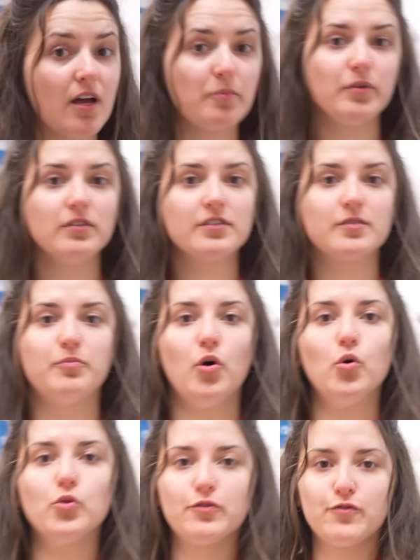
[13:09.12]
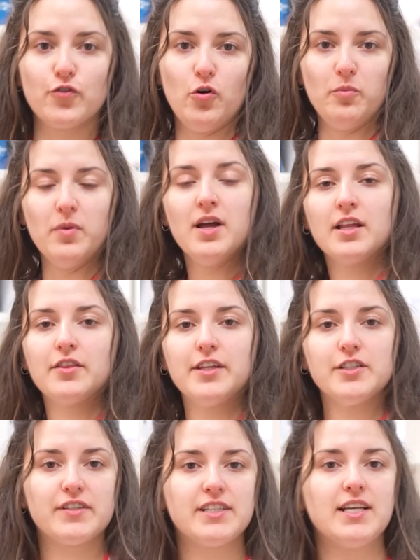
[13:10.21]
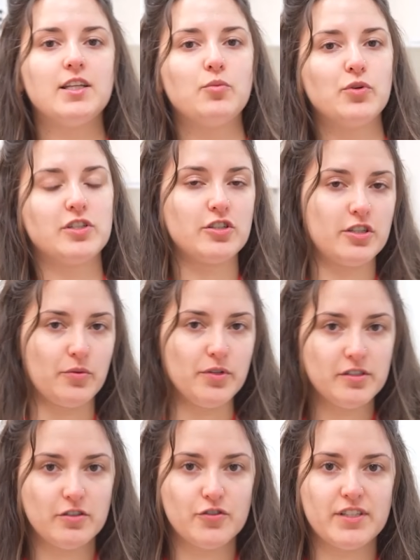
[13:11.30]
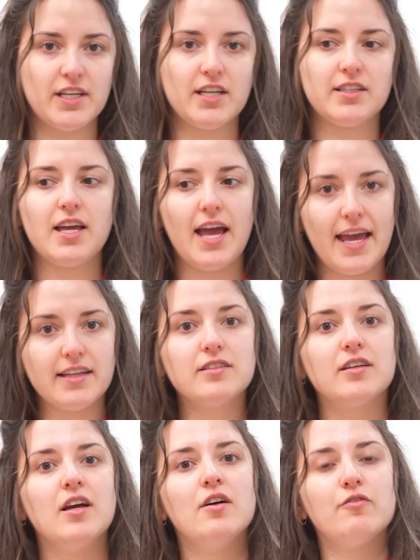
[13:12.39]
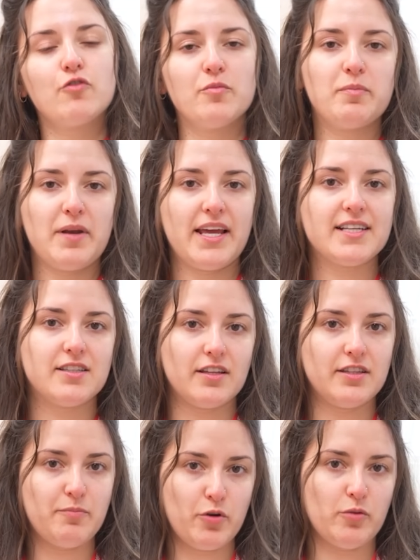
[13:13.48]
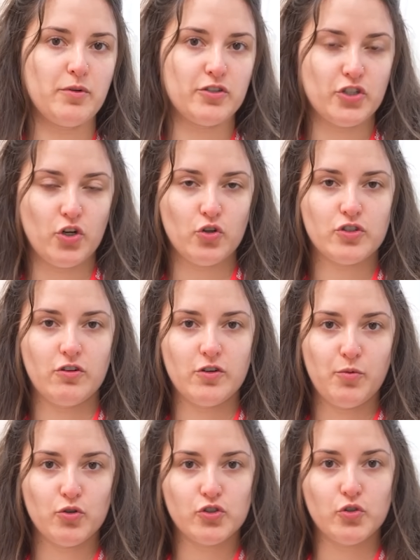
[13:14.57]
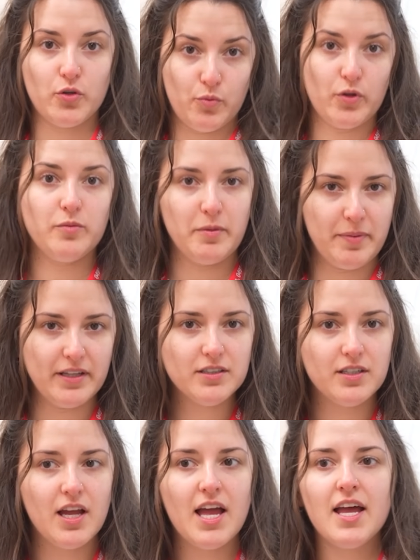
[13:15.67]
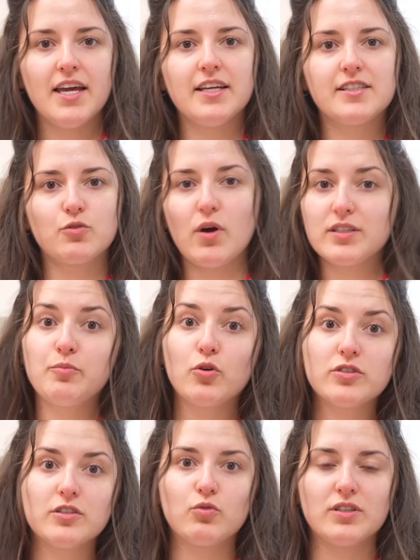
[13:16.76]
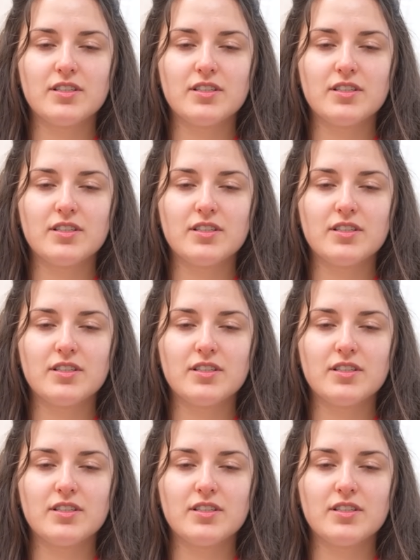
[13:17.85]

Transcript: samples, both from this facility, which is the research facility, and from the place that the permanent geological repository will be built. It's quite important to